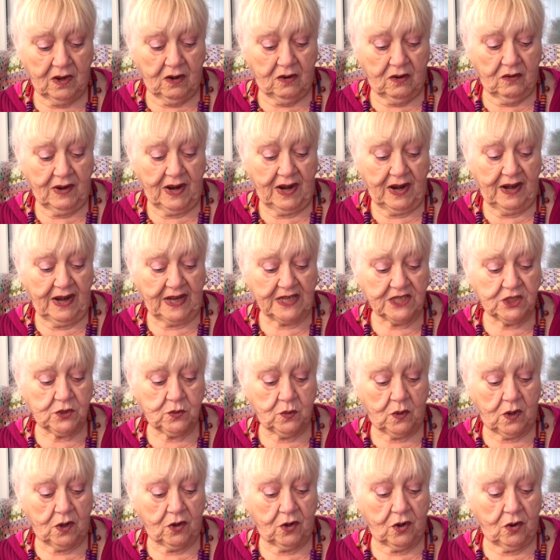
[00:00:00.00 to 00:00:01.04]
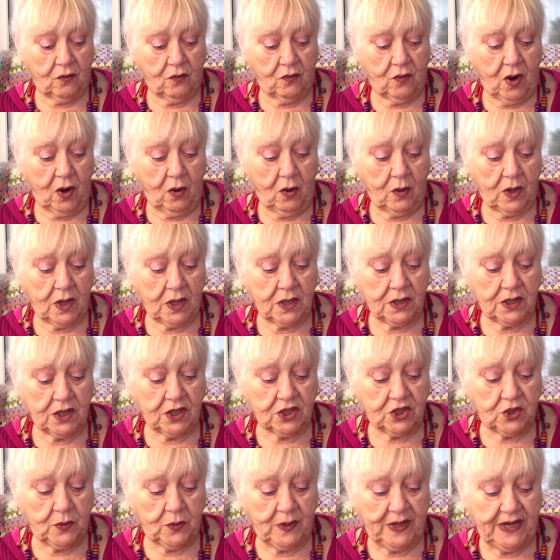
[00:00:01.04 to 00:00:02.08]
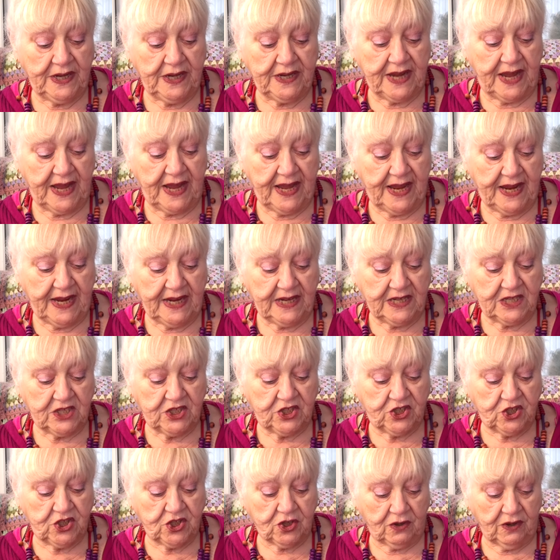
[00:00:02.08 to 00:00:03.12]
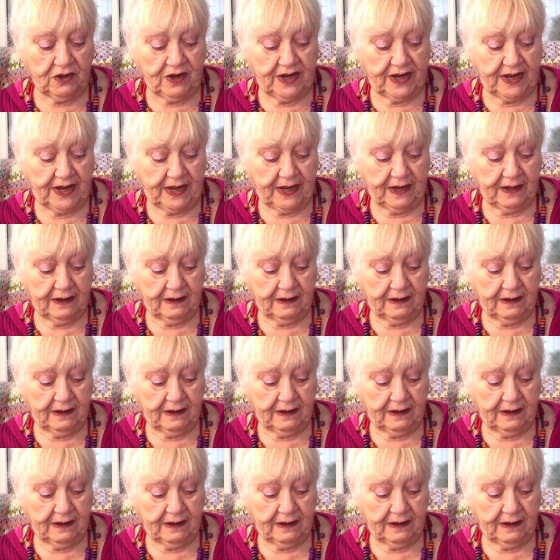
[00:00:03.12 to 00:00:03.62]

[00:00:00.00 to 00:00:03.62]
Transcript: Right, last one. Rowan Tweed Haze Chunky.